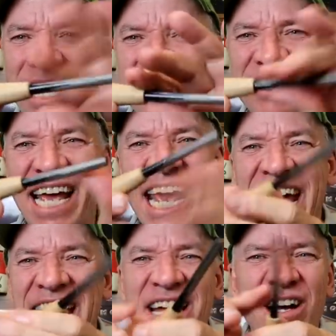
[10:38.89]
It's
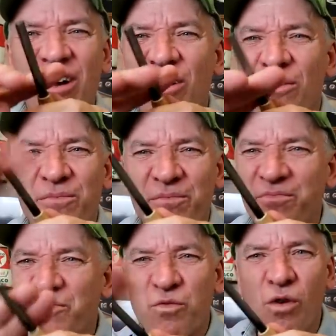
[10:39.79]
a
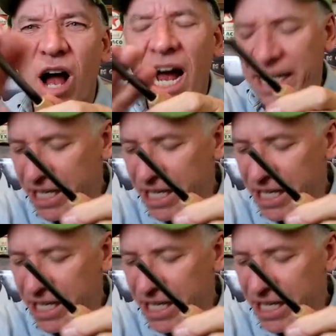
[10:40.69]
rod